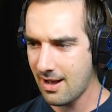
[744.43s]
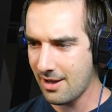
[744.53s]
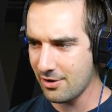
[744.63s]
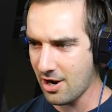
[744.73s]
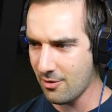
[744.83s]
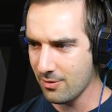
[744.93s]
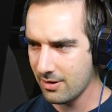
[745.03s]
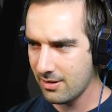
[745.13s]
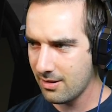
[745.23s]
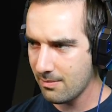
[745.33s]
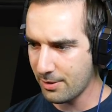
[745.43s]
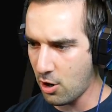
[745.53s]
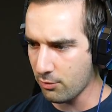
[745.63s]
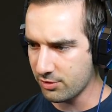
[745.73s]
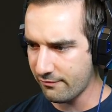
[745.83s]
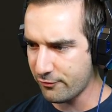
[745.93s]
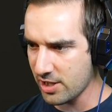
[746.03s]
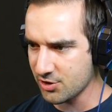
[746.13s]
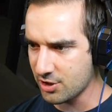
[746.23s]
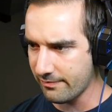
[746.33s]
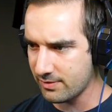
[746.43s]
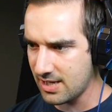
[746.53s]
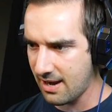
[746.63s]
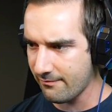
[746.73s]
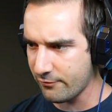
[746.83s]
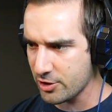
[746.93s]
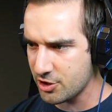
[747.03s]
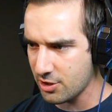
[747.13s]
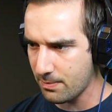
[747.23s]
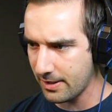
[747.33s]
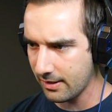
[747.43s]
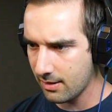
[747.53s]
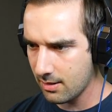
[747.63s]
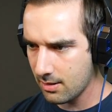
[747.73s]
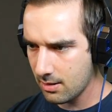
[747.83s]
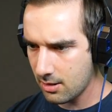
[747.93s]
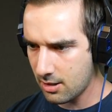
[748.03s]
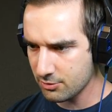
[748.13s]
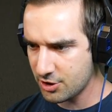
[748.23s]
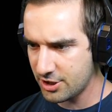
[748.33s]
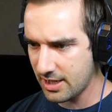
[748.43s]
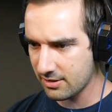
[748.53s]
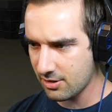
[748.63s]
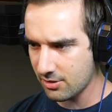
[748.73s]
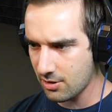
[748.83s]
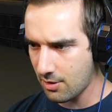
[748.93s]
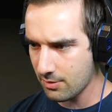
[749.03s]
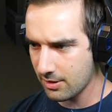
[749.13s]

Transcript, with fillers: I don't know. But, oh, the fridge, the damn fridge is opening. Oh, shit, go, go, go.